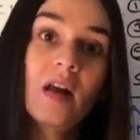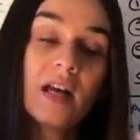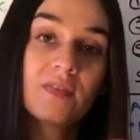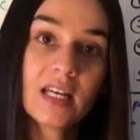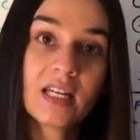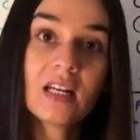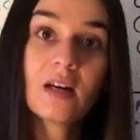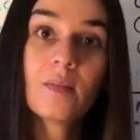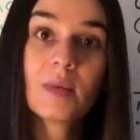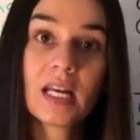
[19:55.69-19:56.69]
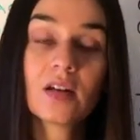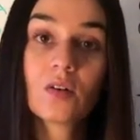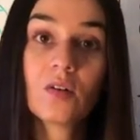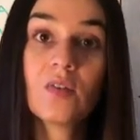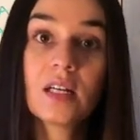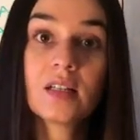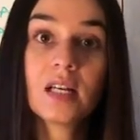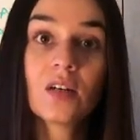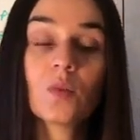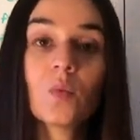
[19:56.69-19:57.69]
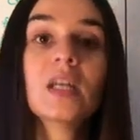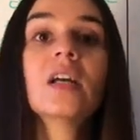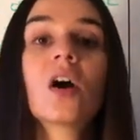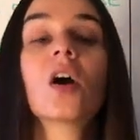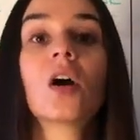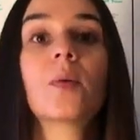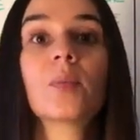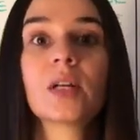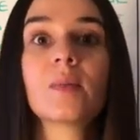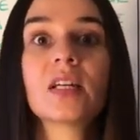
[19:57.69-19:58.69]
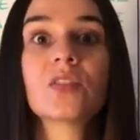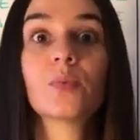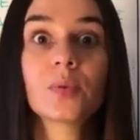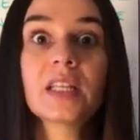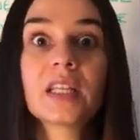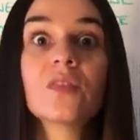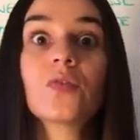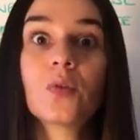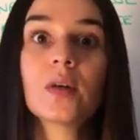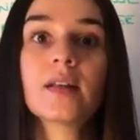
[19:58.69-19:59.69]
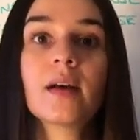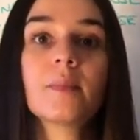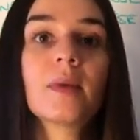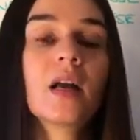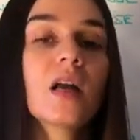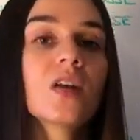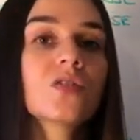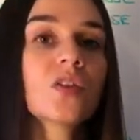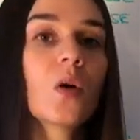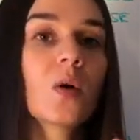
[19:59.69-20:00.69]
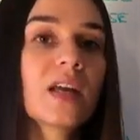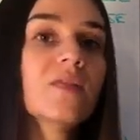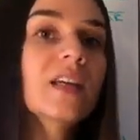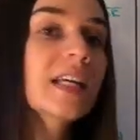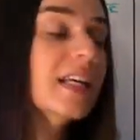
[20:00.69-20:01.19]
if they need a mechanical ventilator, we are pretty much breathing for them. So if